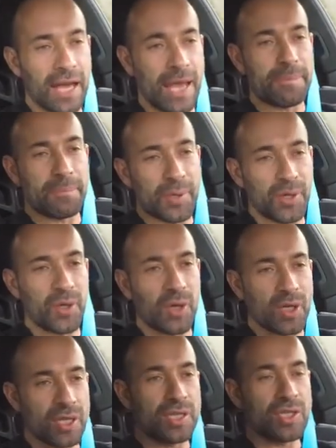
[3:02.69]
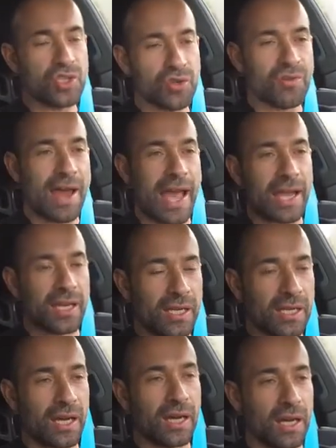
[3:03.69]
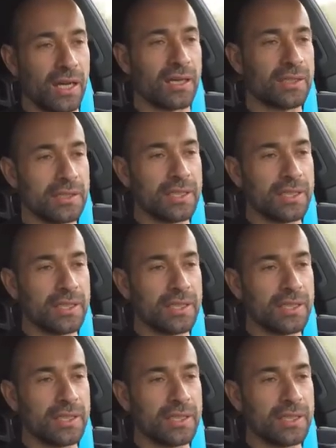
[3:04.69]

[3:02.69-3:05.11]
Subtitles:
a pure track car,